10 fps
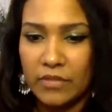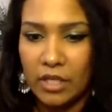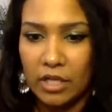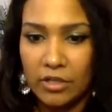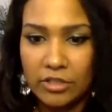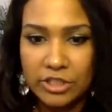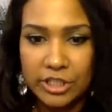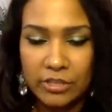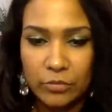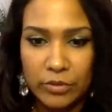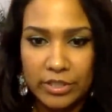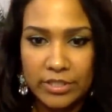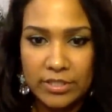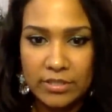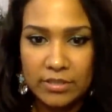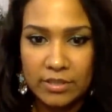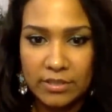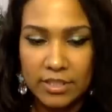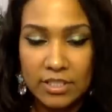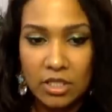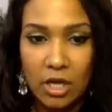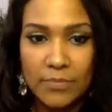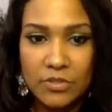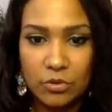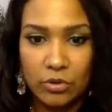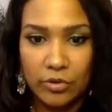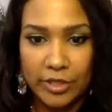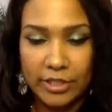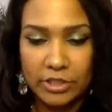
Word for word: The other chick was the the sob story.